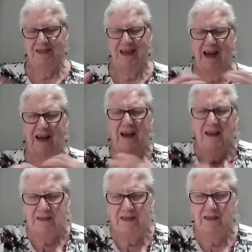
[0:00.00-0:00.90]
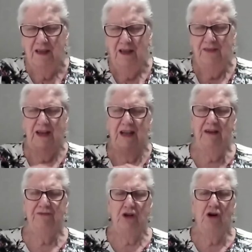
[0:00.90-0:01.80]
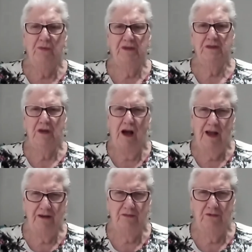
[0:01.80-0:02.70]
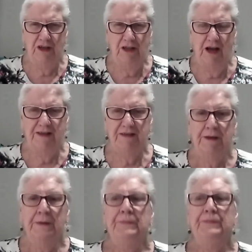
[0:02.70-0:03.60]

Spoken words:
It's us that have to go inside and realize,